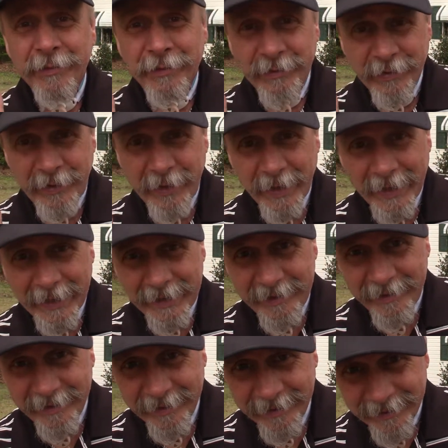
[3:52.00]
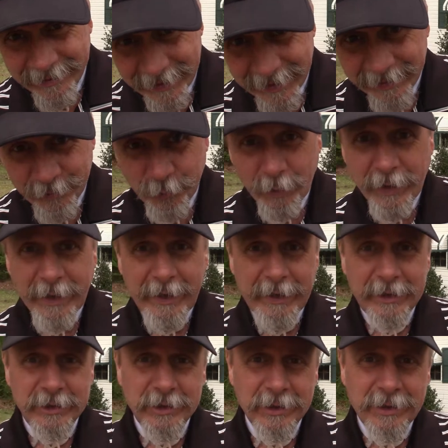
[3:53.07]
to 96
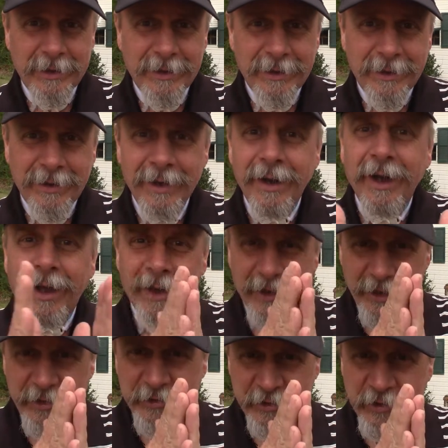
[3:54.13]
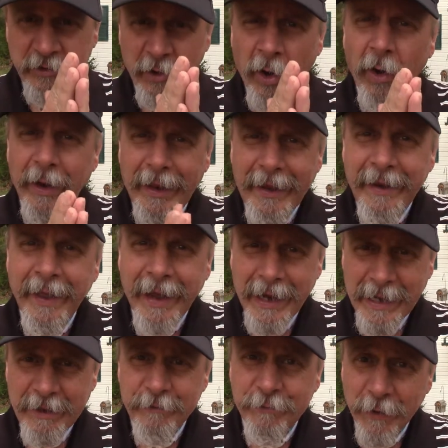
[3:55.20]
range let's just call it
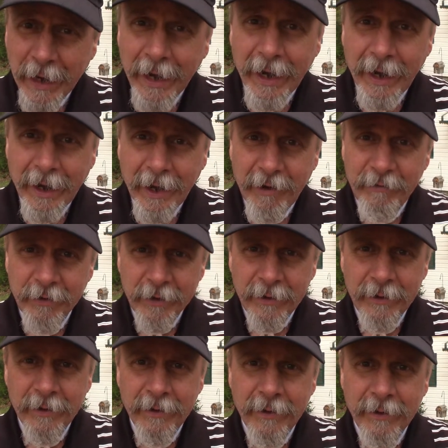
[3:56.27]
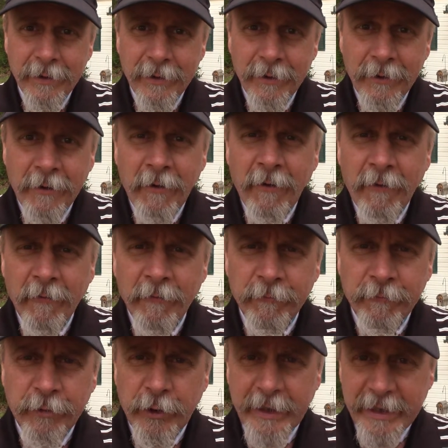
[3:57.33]
95
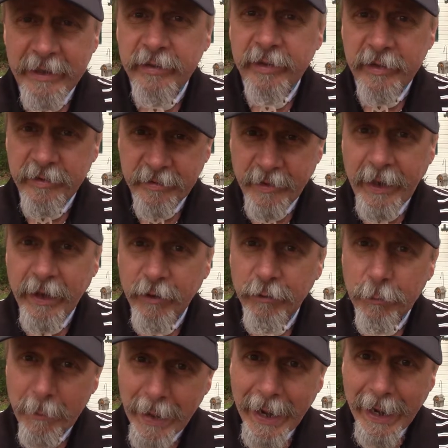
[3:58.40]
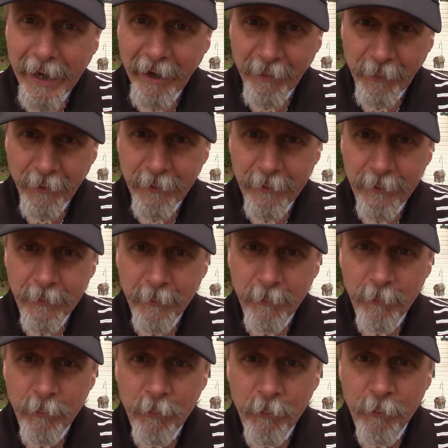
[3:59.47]
for easy sake of math.
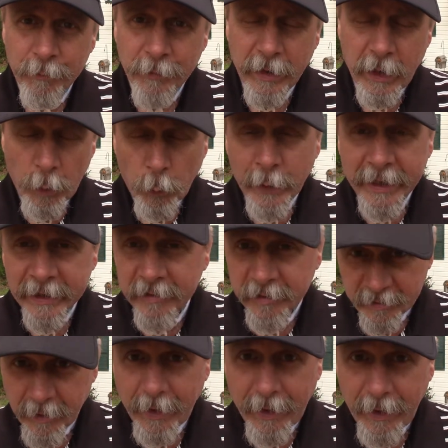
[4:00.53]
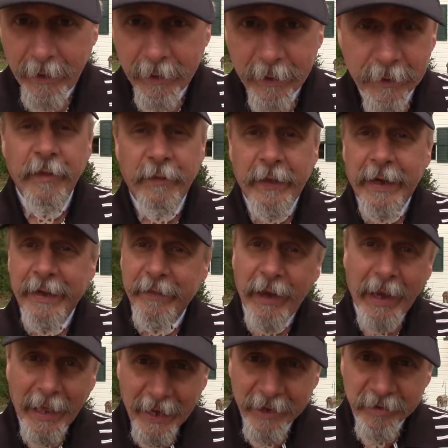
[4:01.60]
And we can say that in the
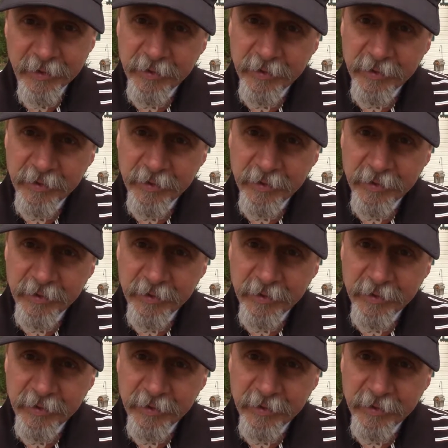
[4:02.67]
last